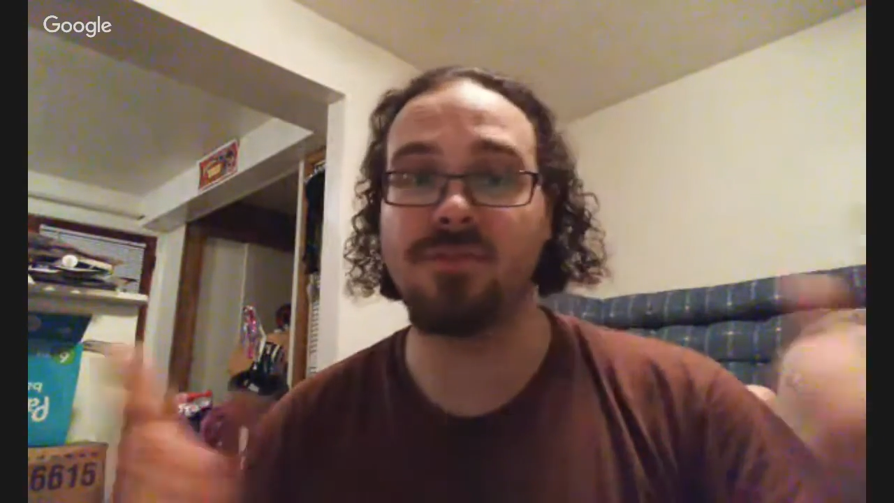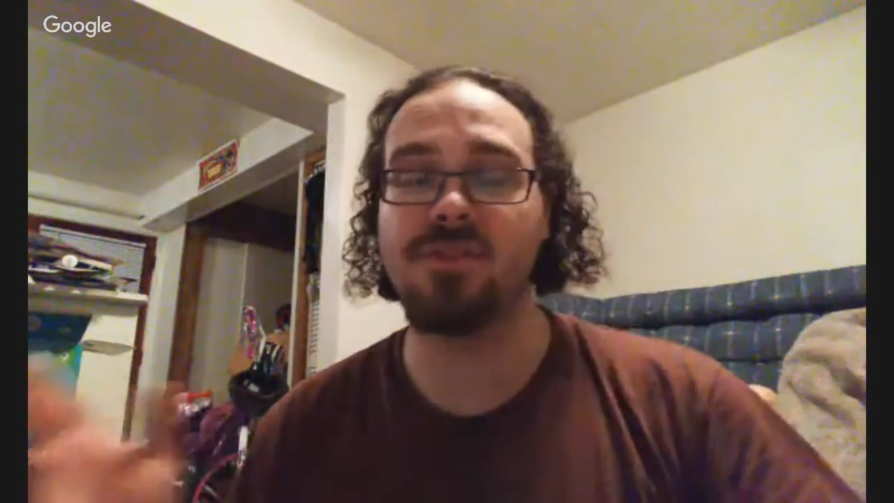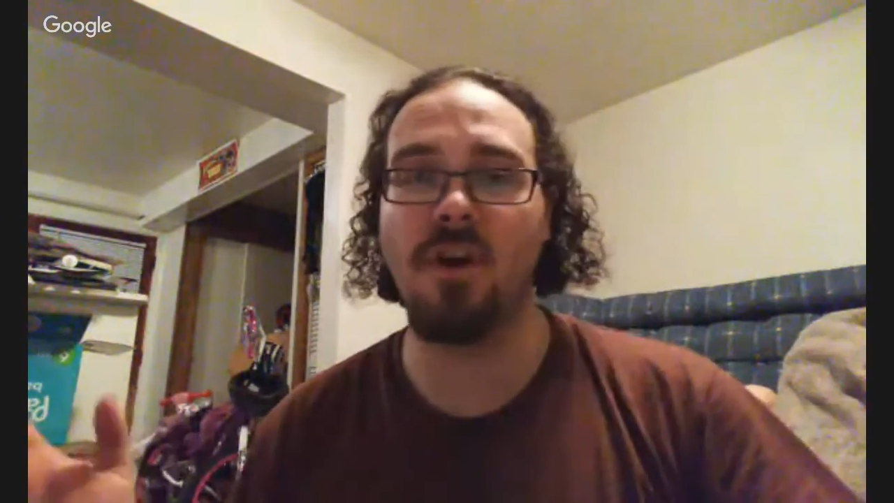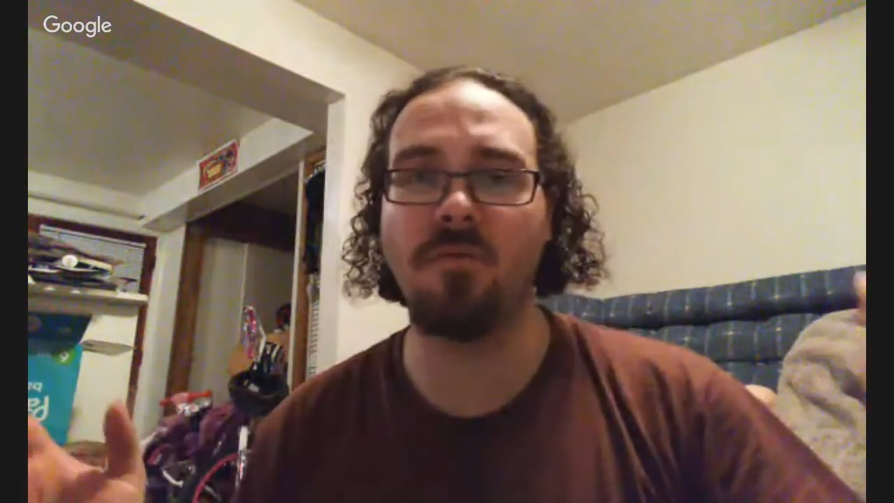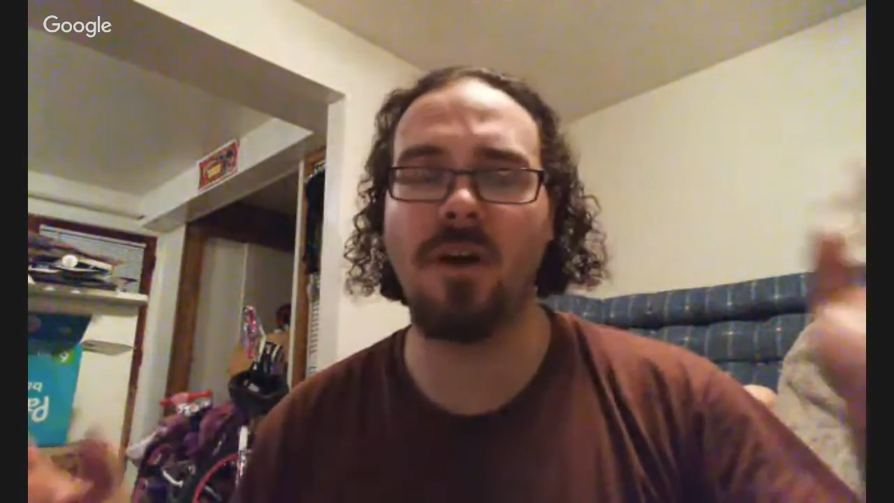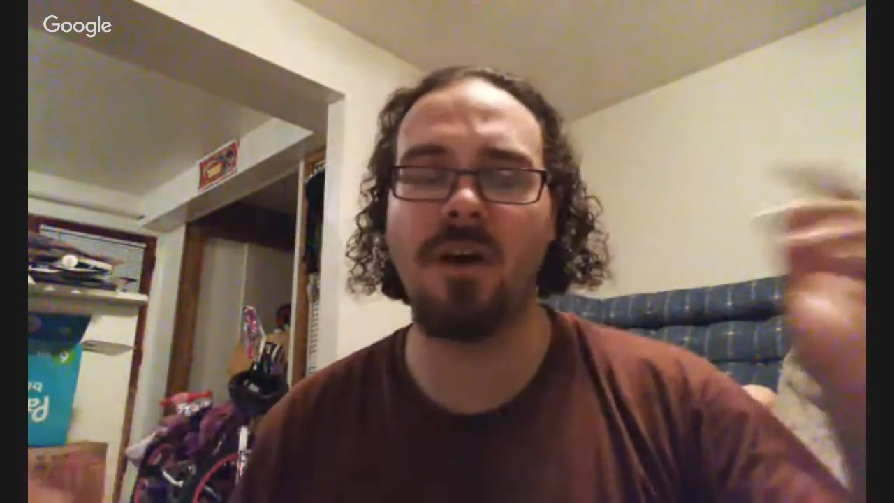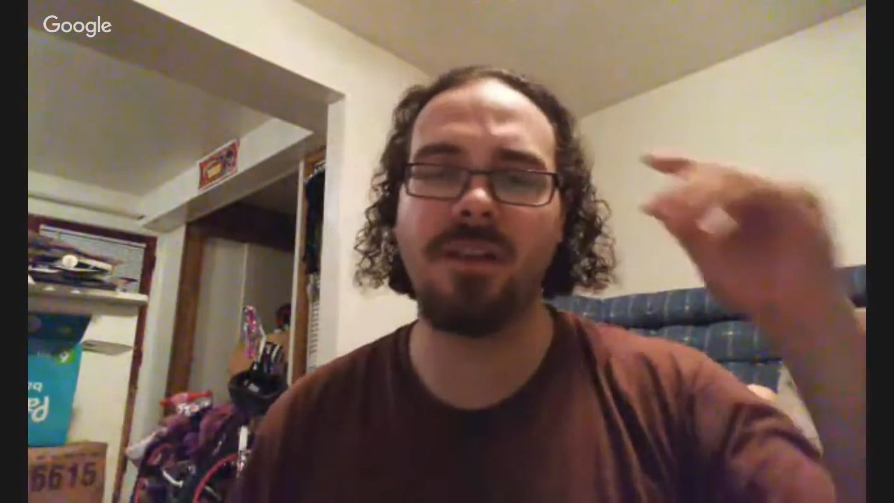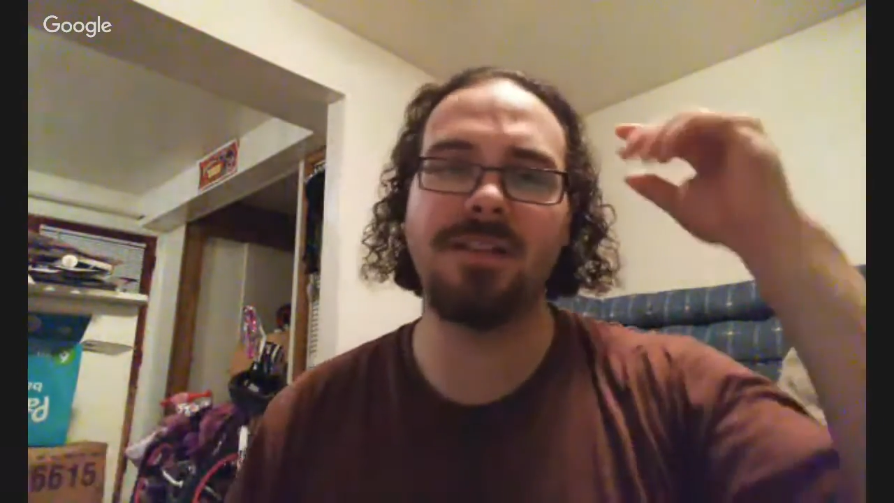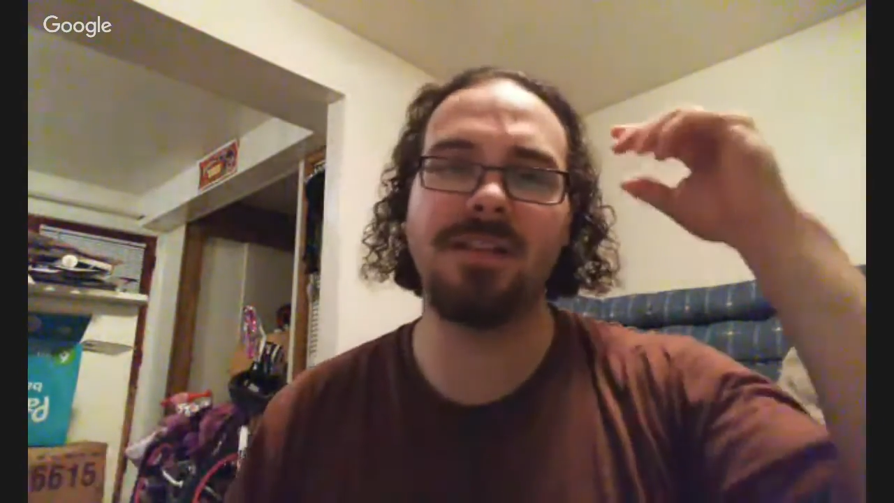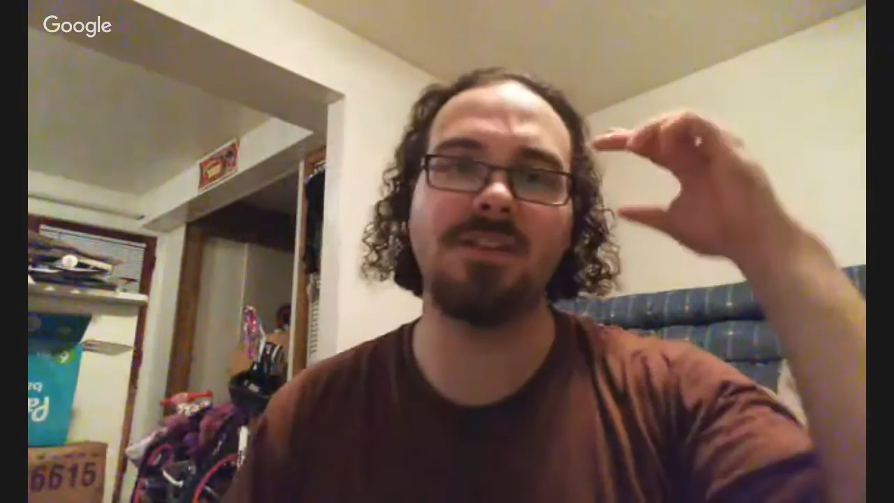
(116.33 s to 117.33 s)
So far,
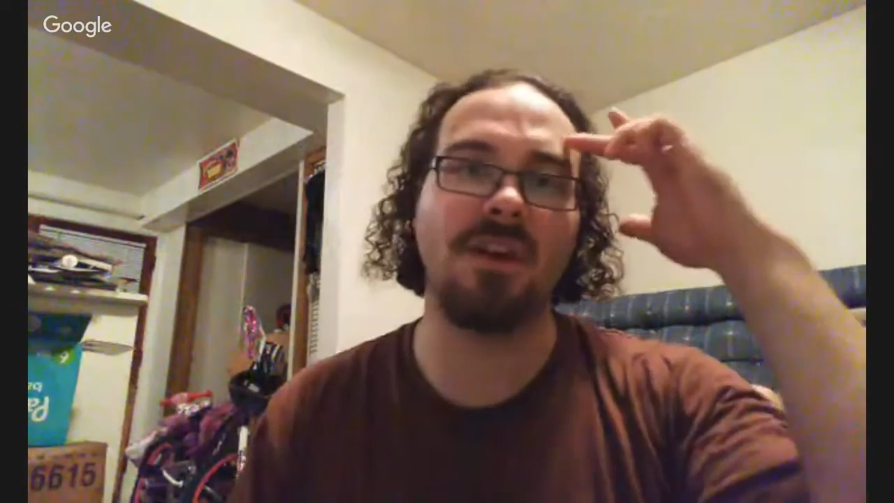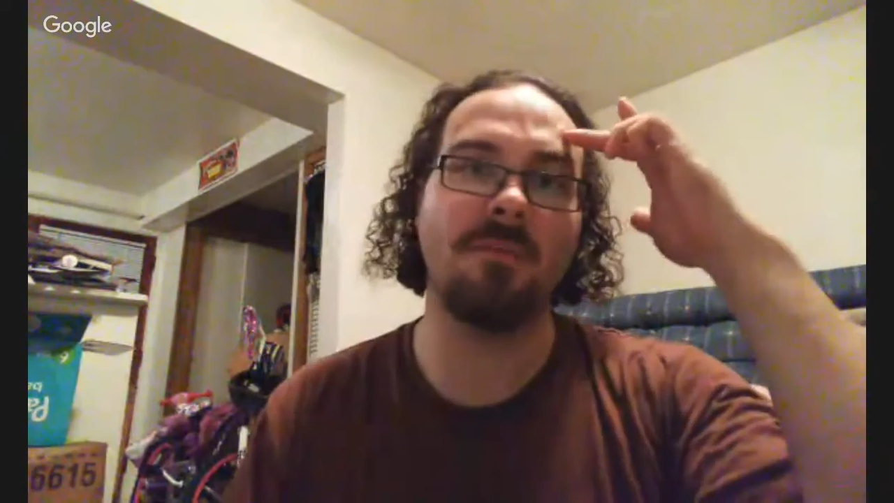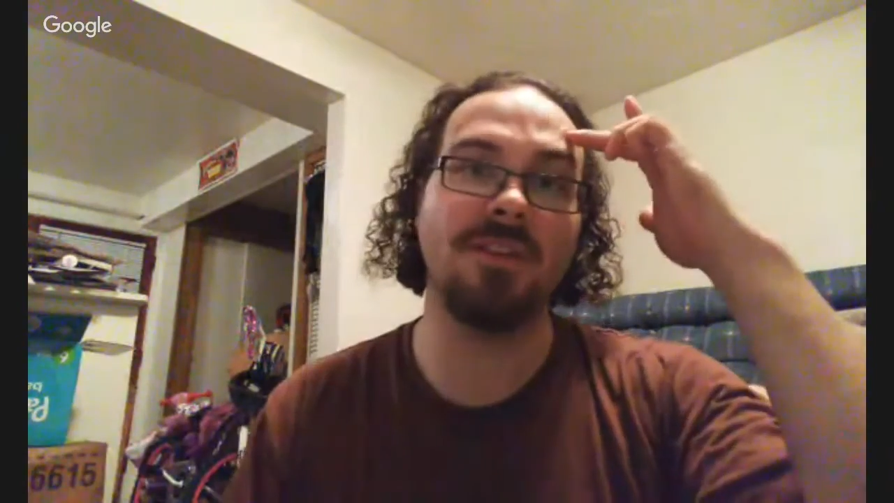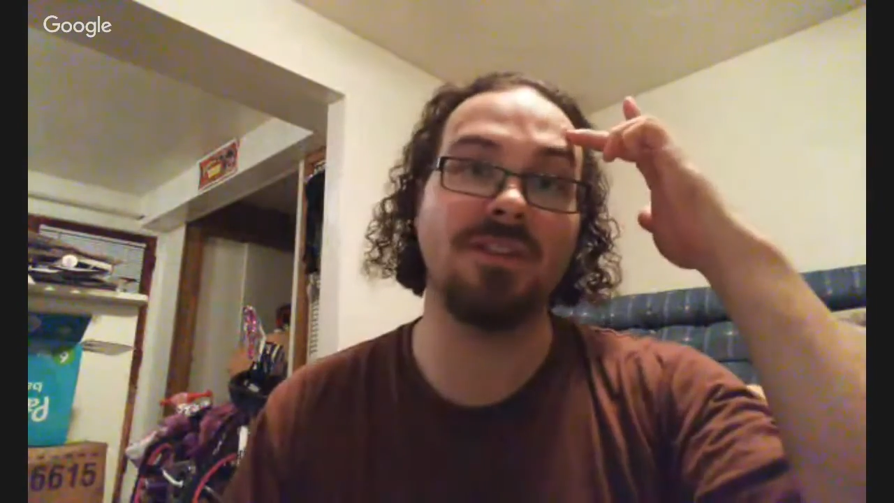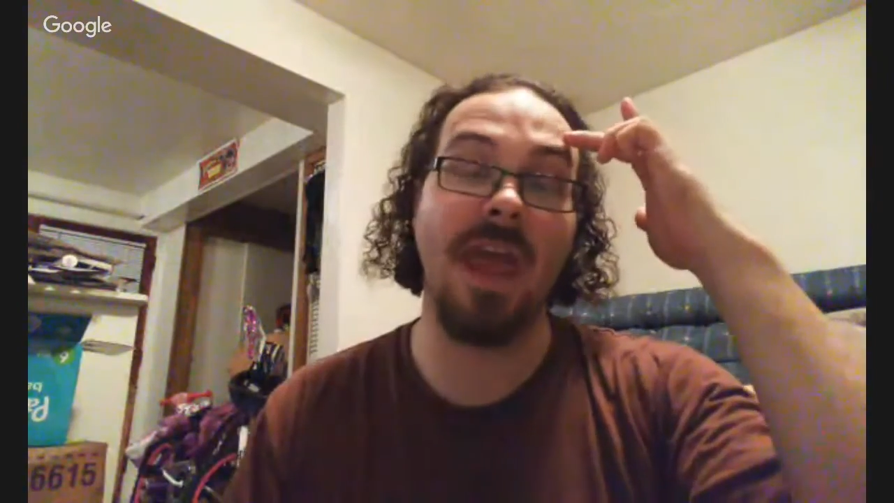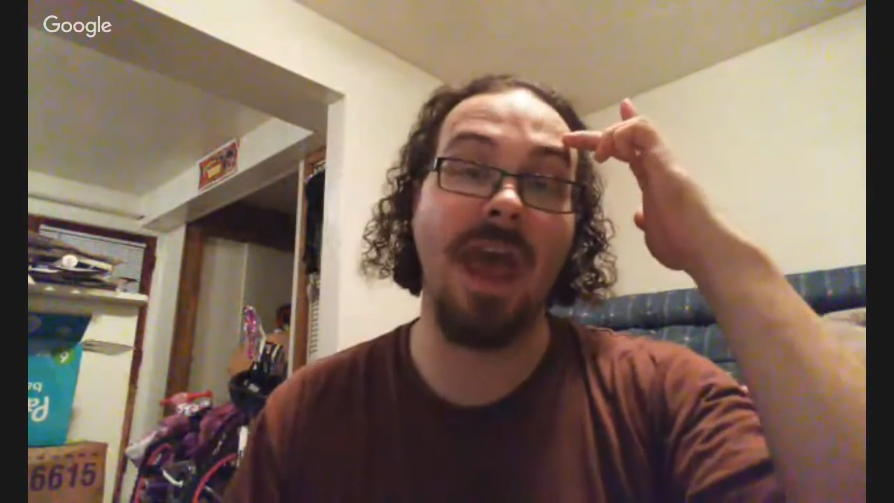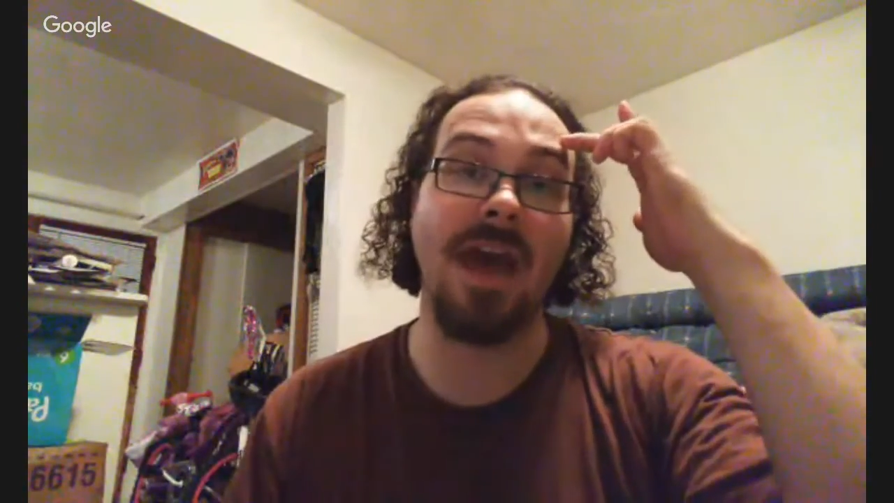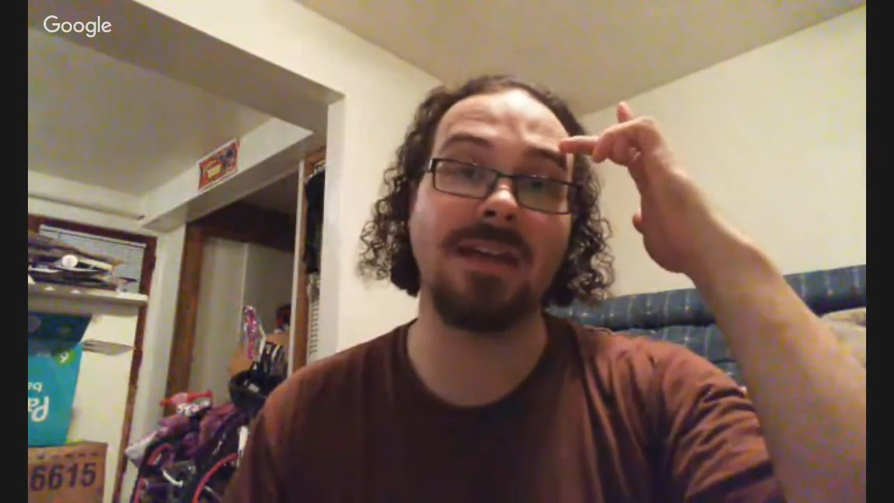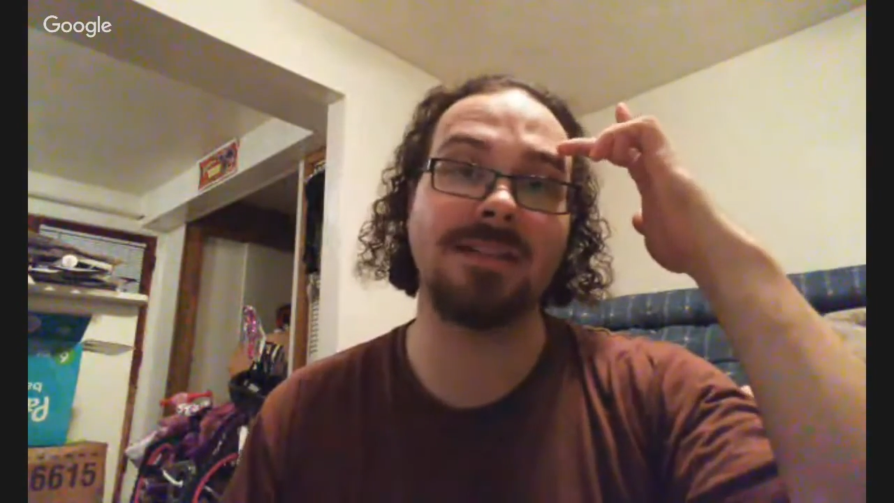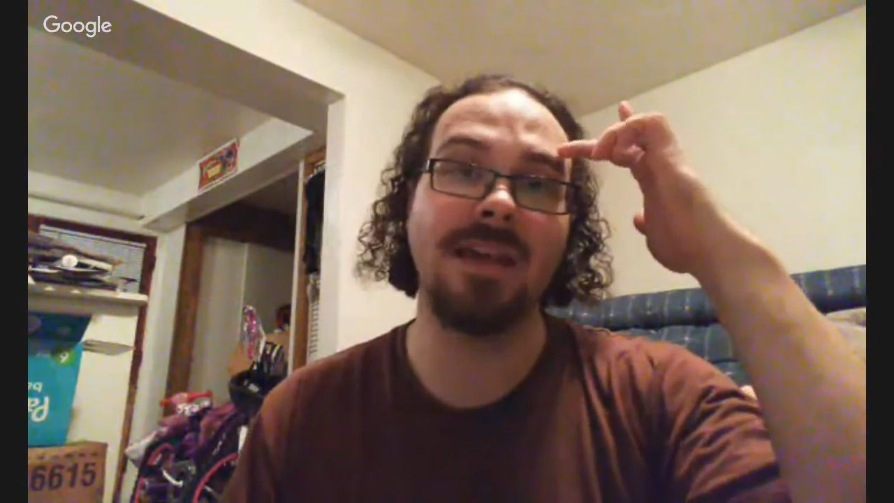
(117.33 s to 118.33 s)
the teaser image
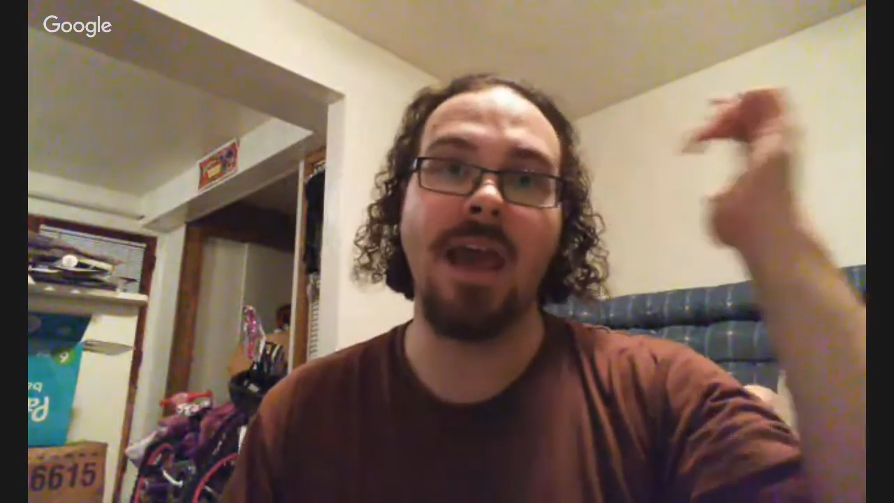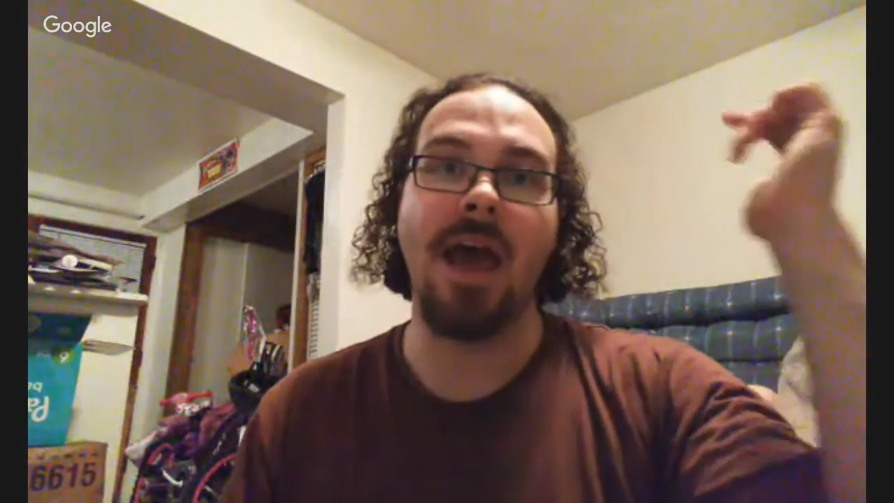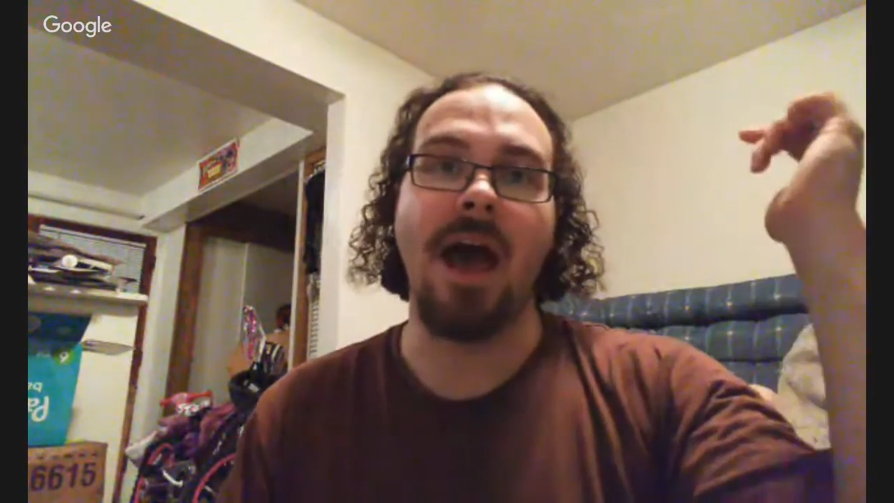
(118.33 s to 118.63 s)
has